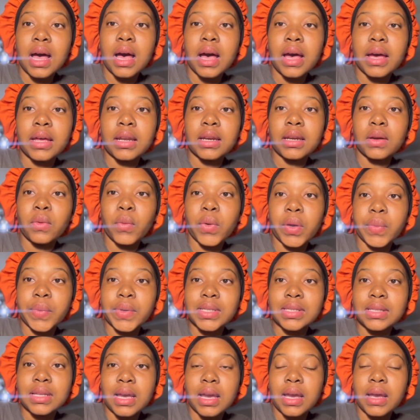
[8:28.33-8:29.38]
in where we
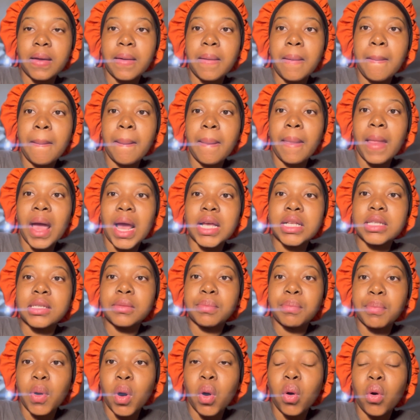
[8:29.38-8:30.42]
stay, it's
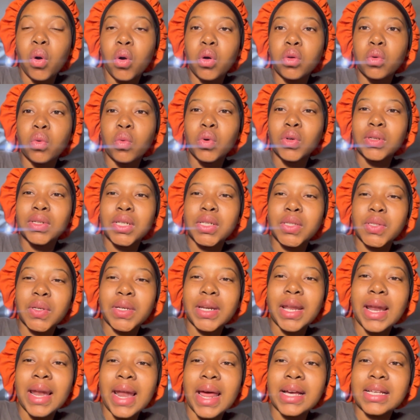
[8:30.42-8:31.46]
borehole water, so
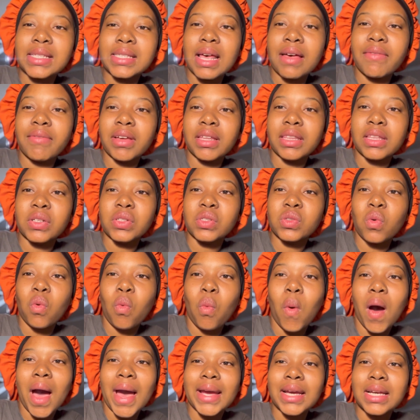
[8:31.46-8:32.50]
it likes having this
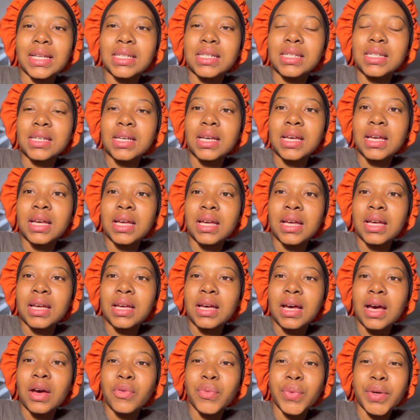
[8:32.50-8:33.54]
white
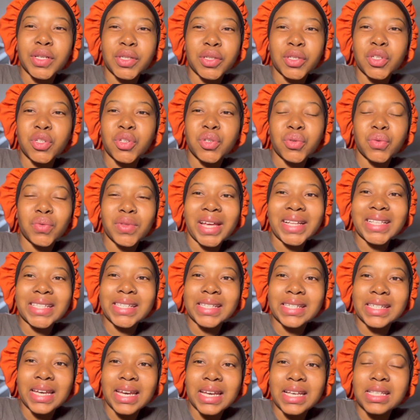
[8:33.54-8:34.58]
residue that
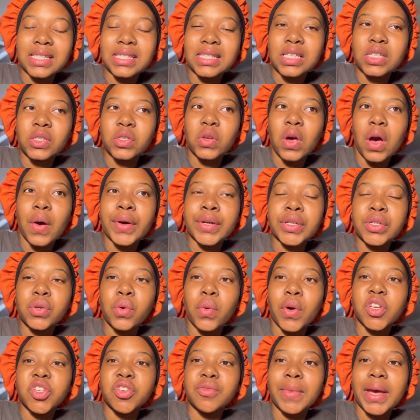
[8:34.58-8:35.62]
stays. So I want to
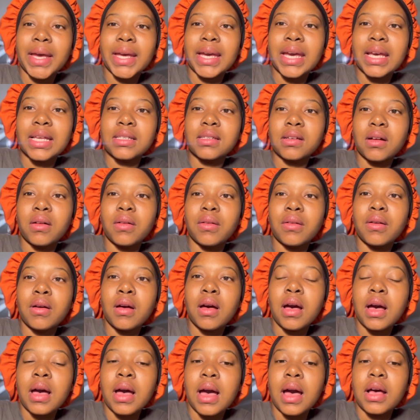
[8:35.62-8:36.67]
wash my kettle
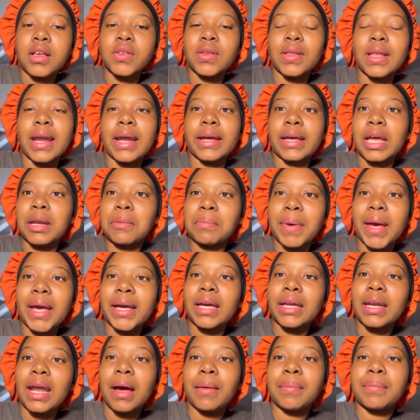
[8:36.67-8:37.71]
so that I can pack
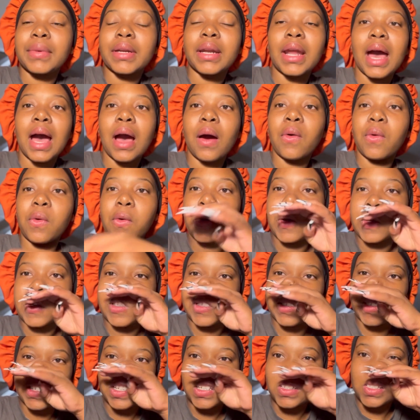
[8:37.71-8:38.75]
it up now
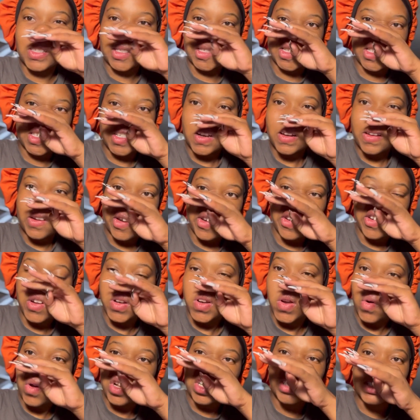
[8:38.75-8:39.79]
because it's
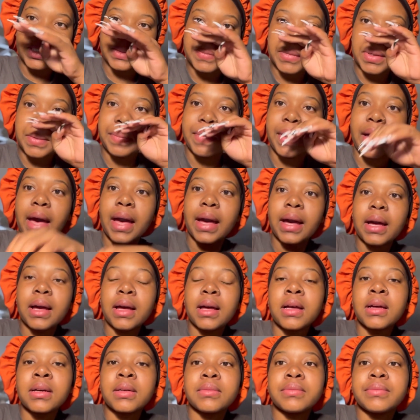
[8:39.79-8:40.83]
literally holding me back.
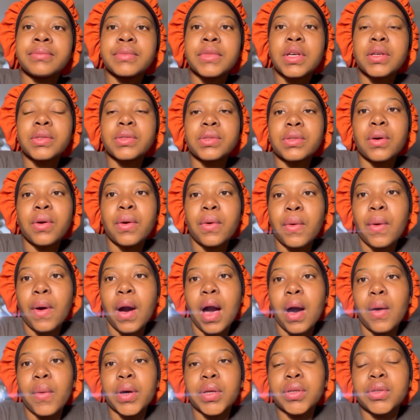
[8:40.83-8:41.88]
So
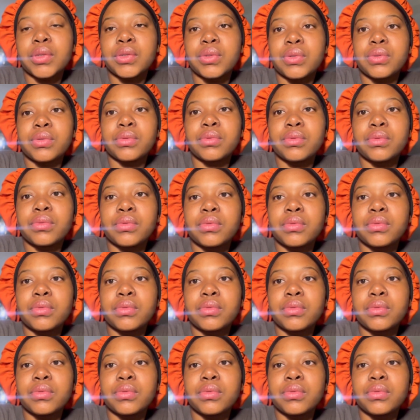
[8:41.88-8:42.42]
I want to